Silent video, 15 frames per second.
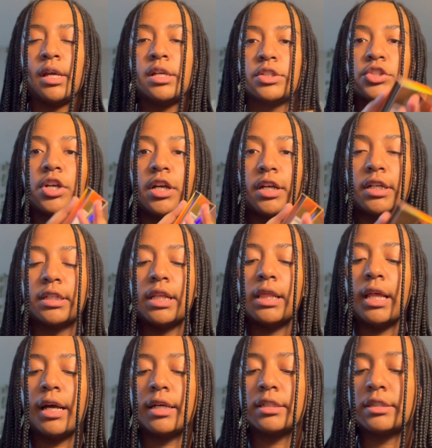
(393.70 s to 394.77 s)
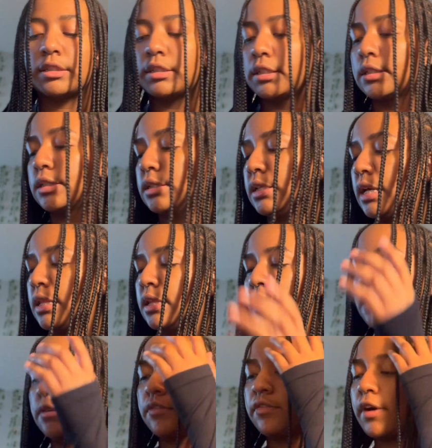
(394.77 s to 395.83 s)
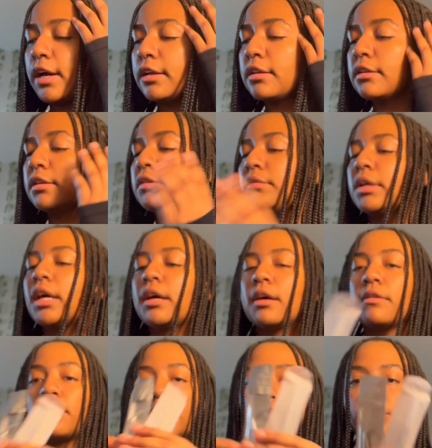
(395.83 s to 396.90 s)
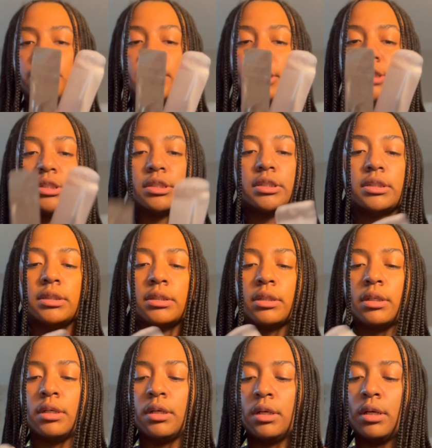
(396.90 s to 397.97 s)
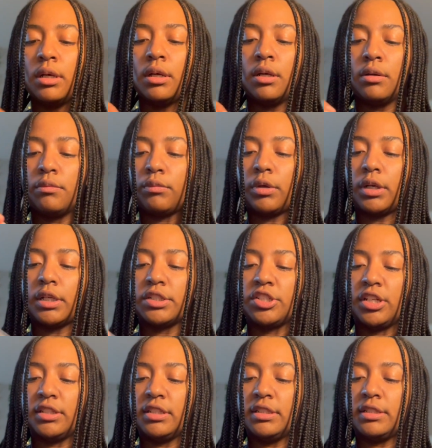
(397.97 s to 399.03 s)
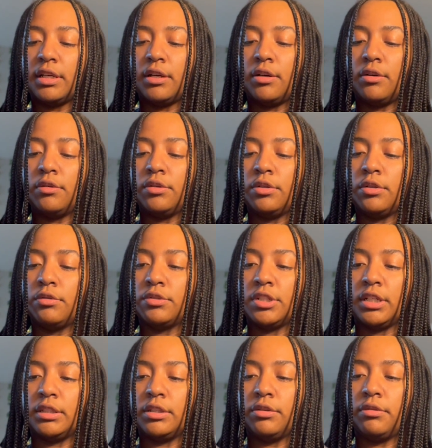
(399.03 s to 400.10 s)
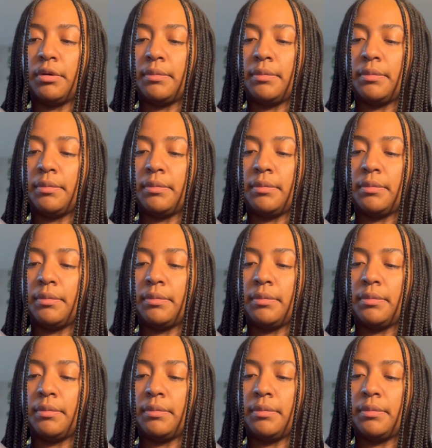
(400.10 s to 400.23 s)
So here are the lashes. And then finally we have our tweezers. I'm gonna check these out. You know, check the grip